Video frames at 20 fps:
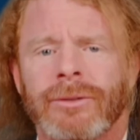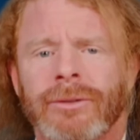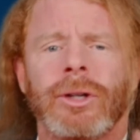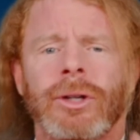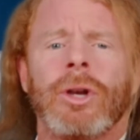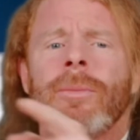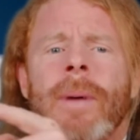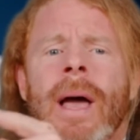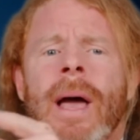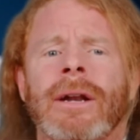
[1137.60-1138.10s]

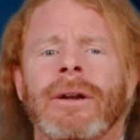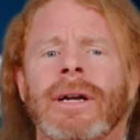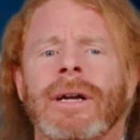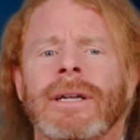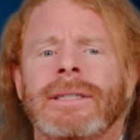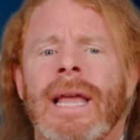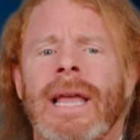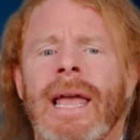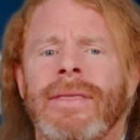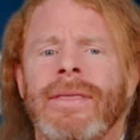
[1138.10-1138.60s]
you better
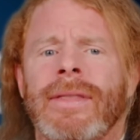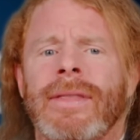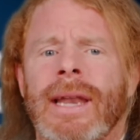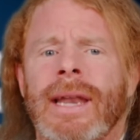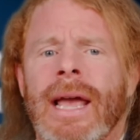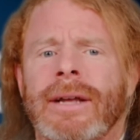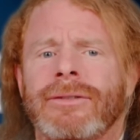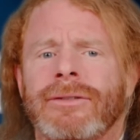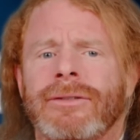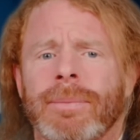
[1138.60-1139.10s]
attend the
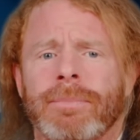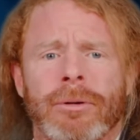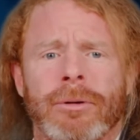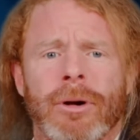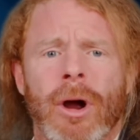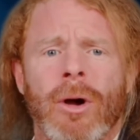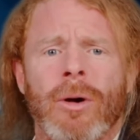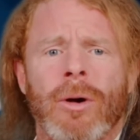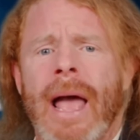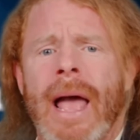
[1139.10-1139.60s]
next
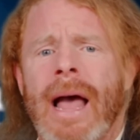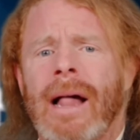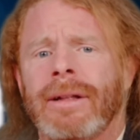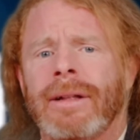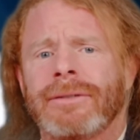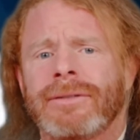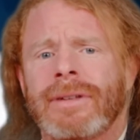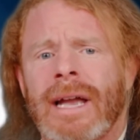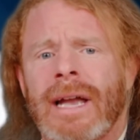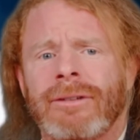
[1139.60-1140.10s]
pro
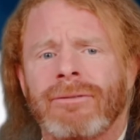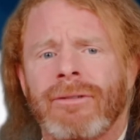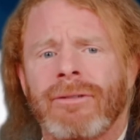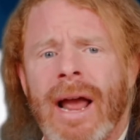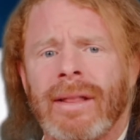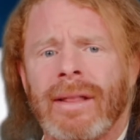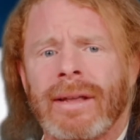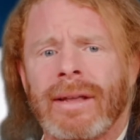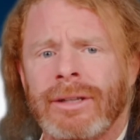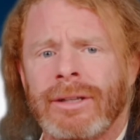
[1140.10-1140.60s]
Palestine rally in